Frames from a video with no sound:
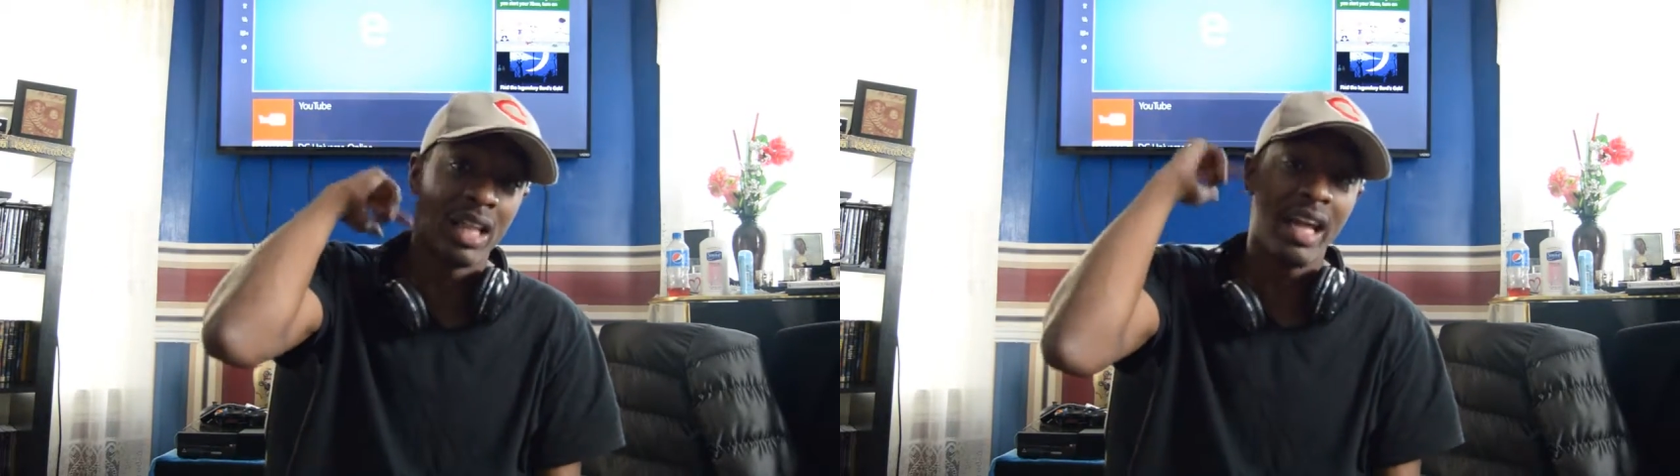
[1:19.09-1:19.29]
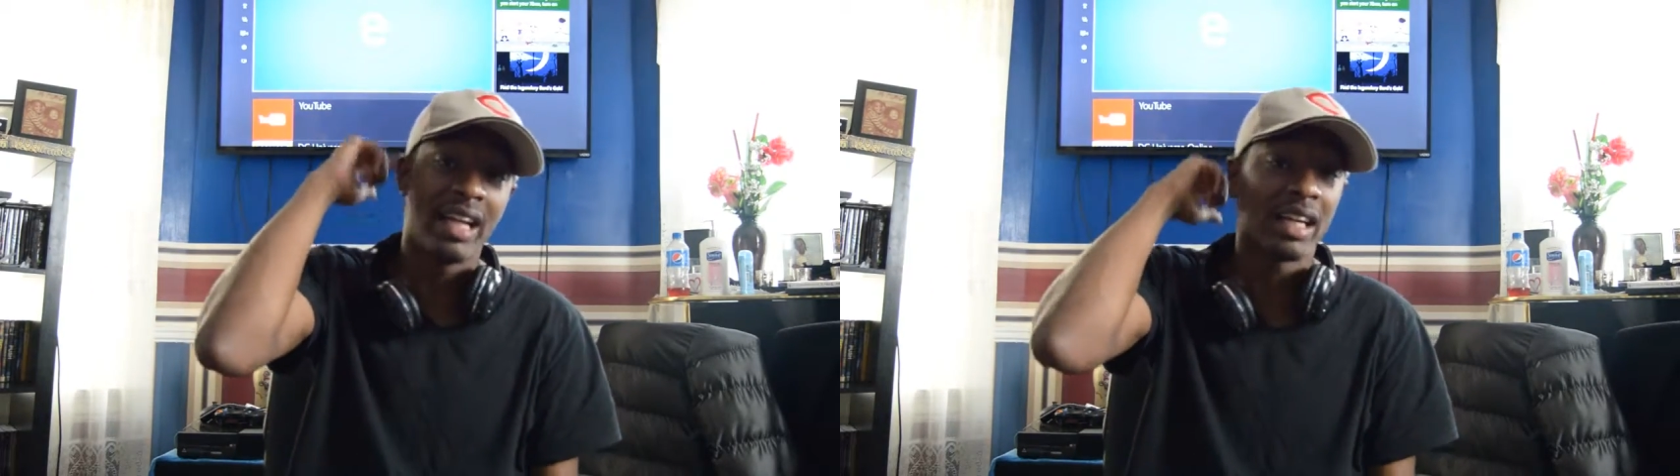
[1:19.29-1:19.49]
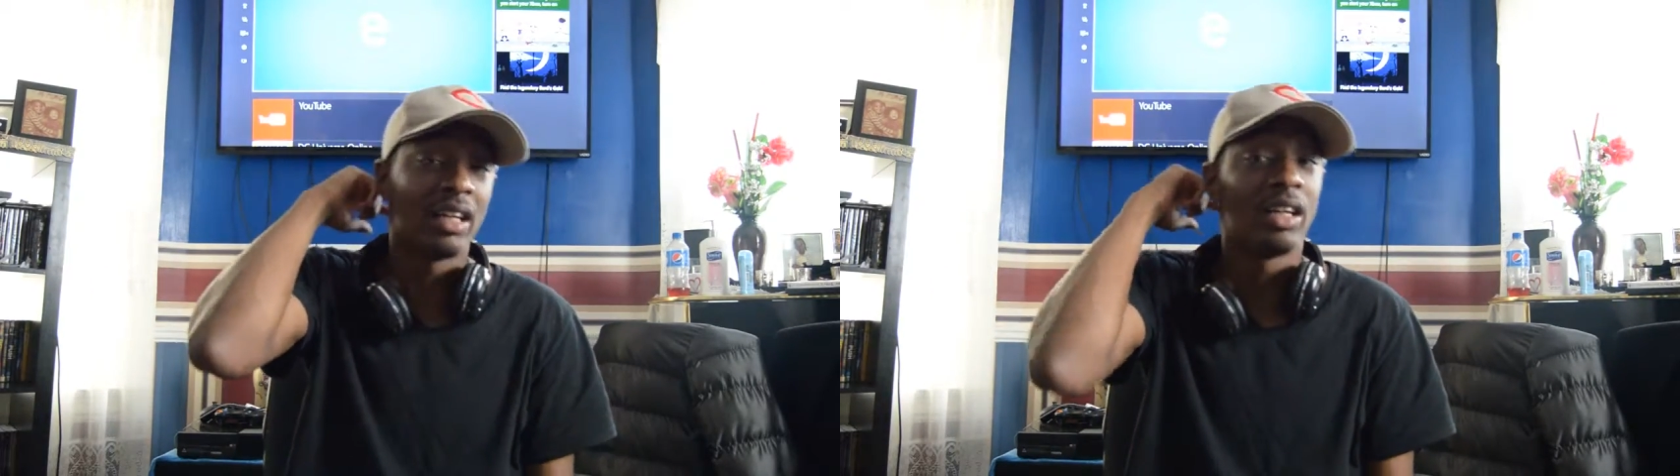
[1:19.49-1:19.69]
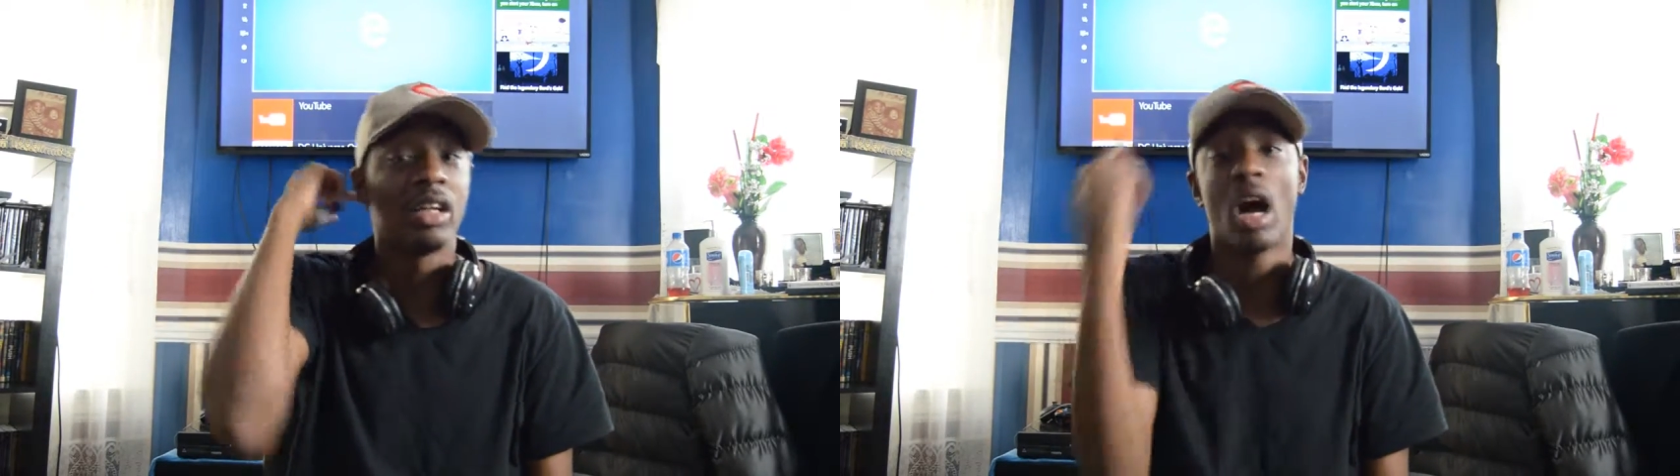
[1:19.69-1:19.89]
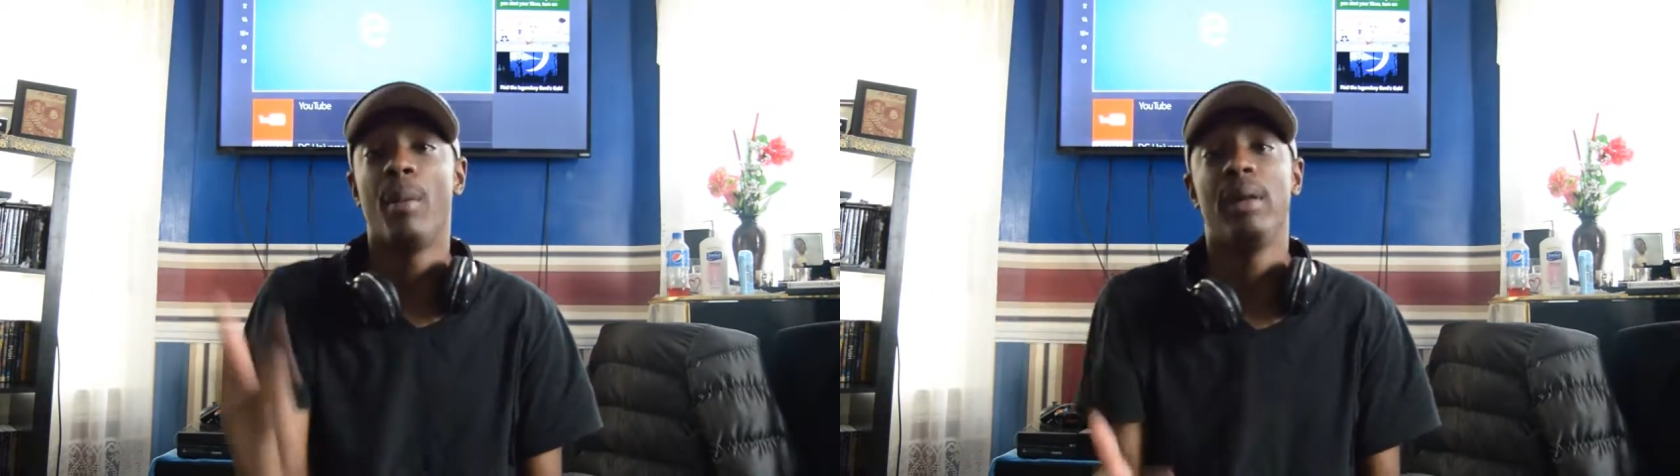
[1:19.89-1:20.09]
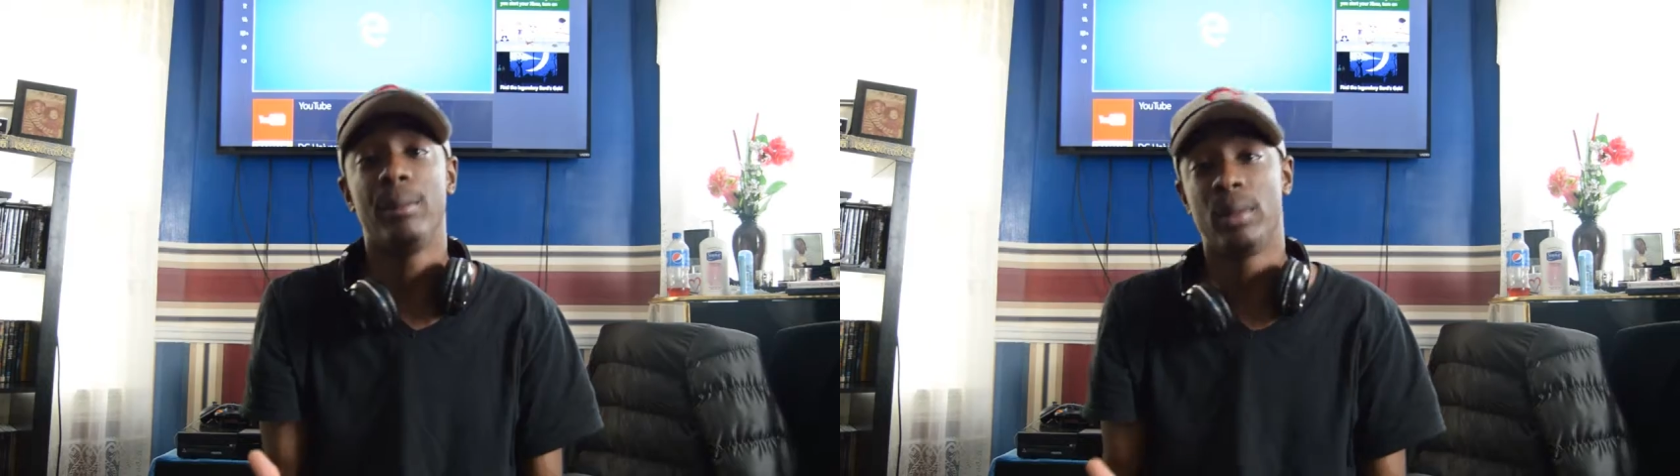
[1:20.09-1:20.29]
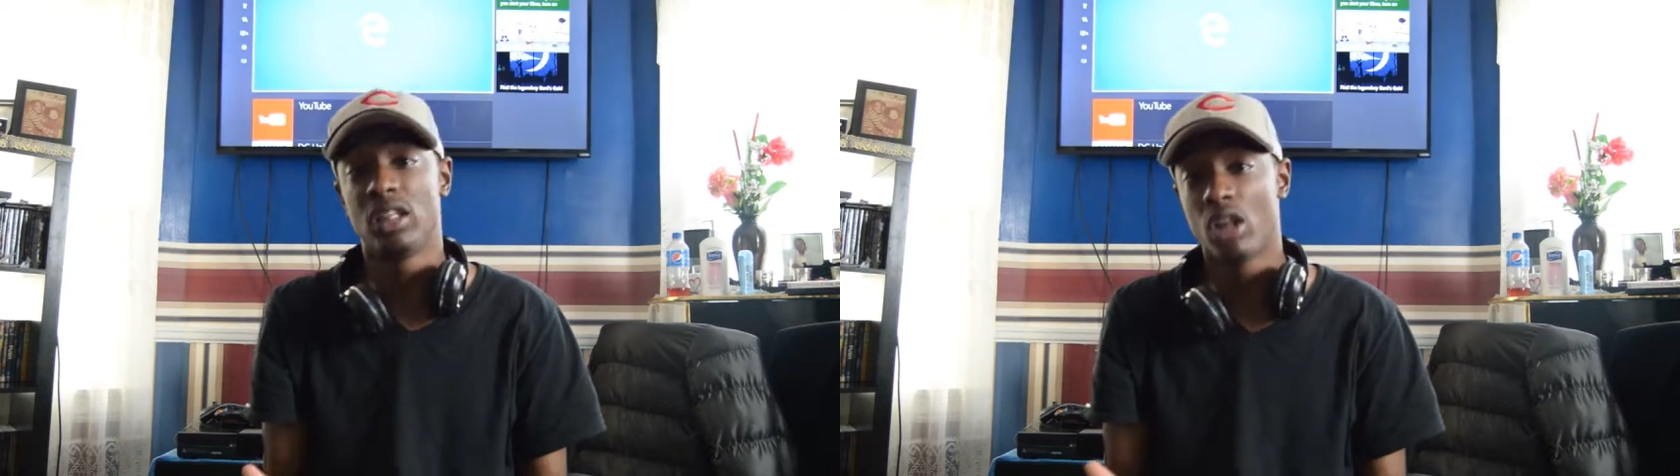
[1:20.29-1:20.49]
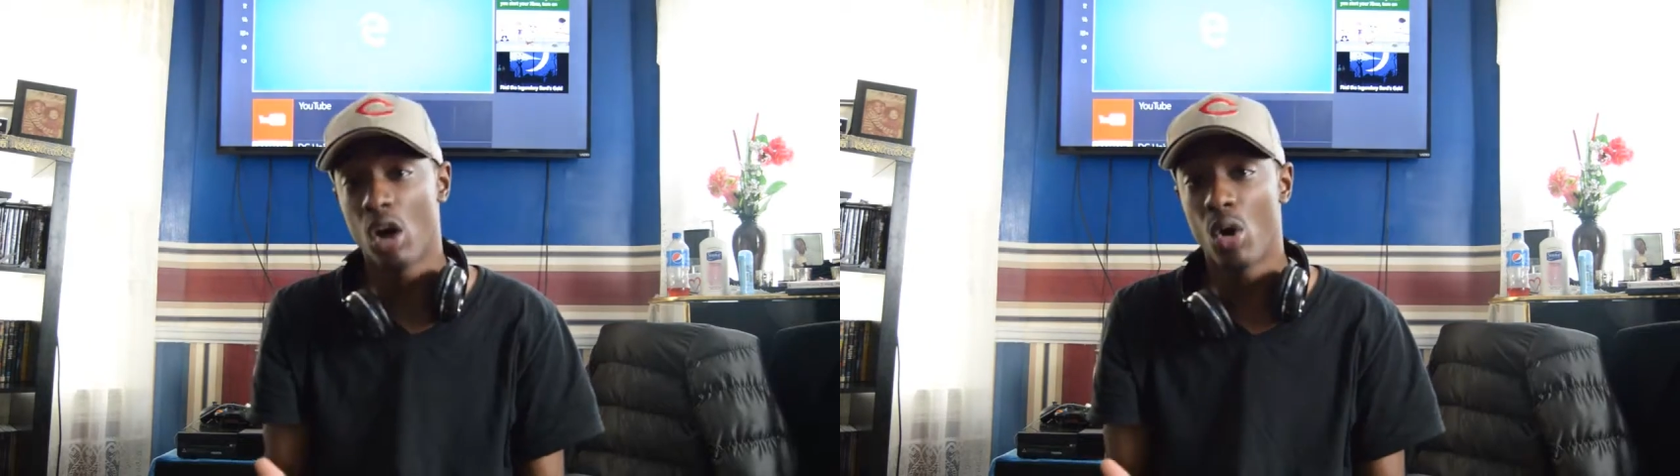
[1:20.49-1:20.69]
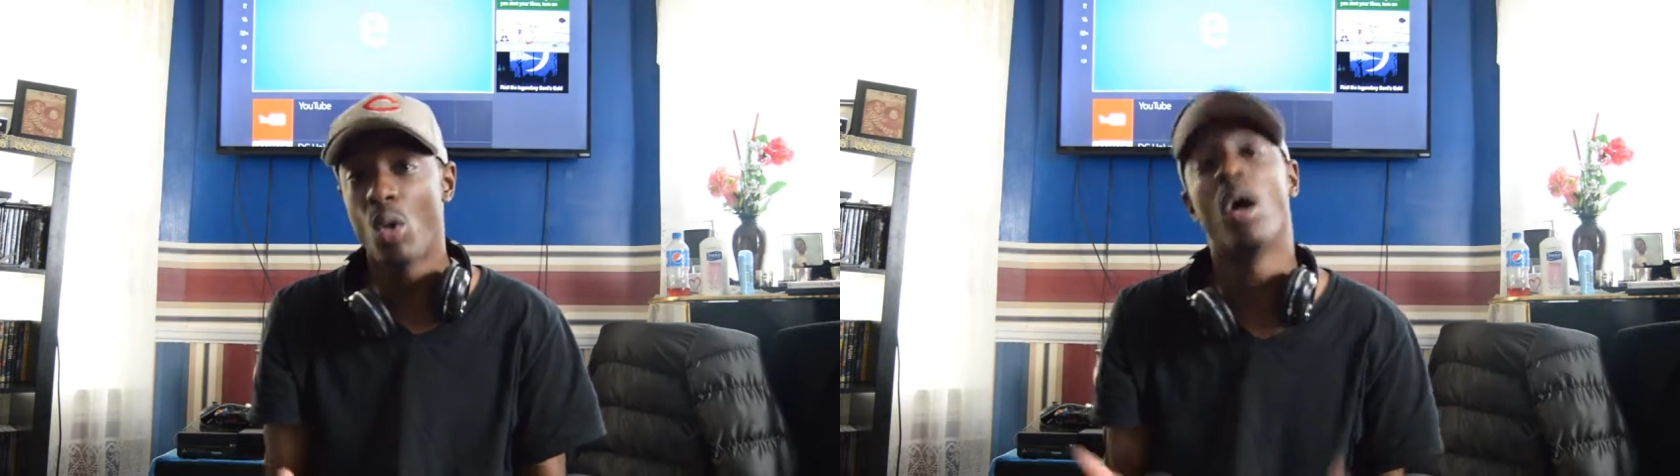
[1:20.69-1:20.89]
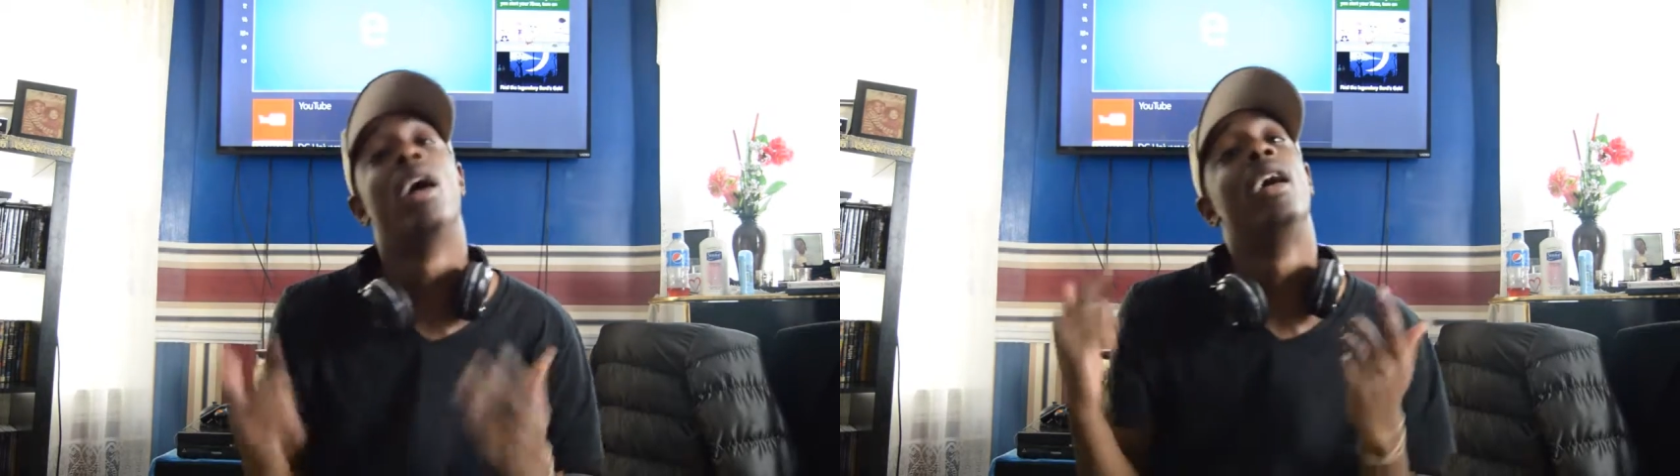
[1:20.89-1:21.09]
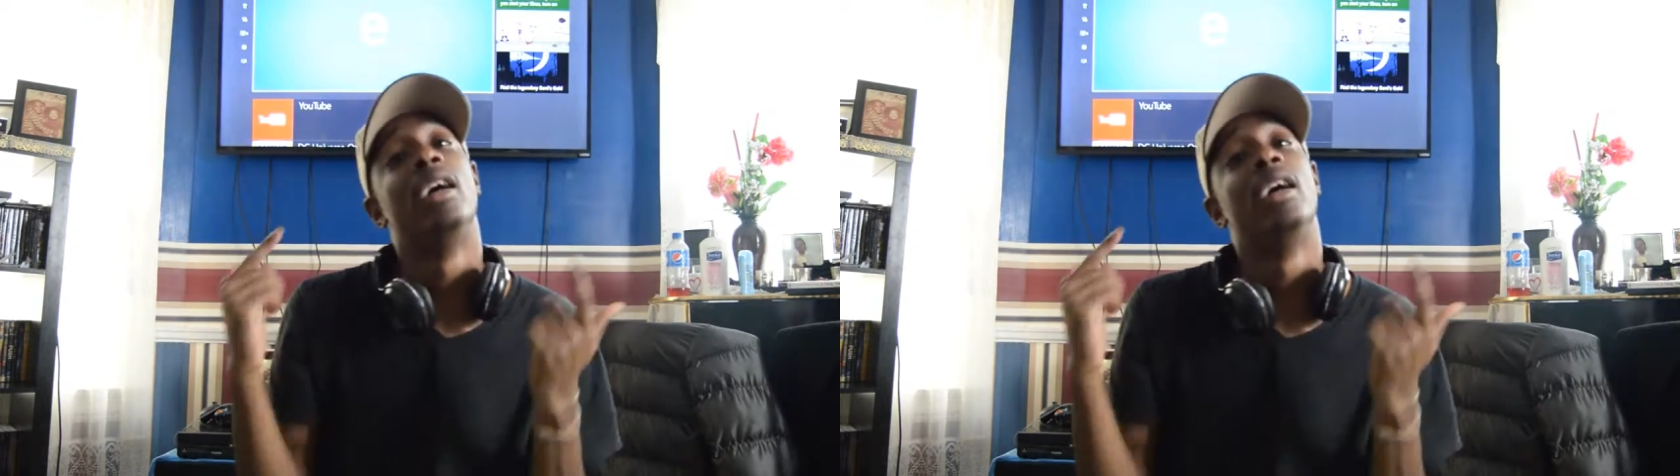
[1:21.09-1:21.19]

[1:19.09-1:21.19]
like, comment below.